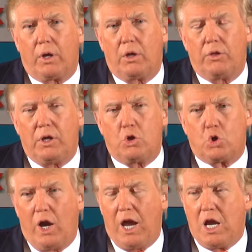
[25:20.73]
the
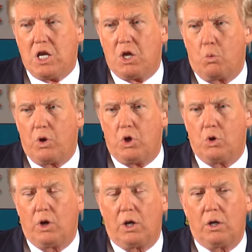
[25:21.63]
trade that we're
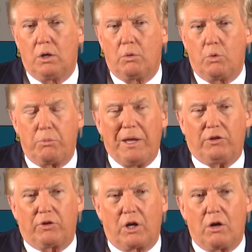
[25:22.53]
doing with
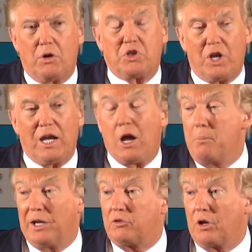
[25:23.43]
Mexico and saying how
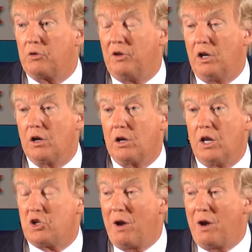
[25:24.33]
Mexico's eating our lunch.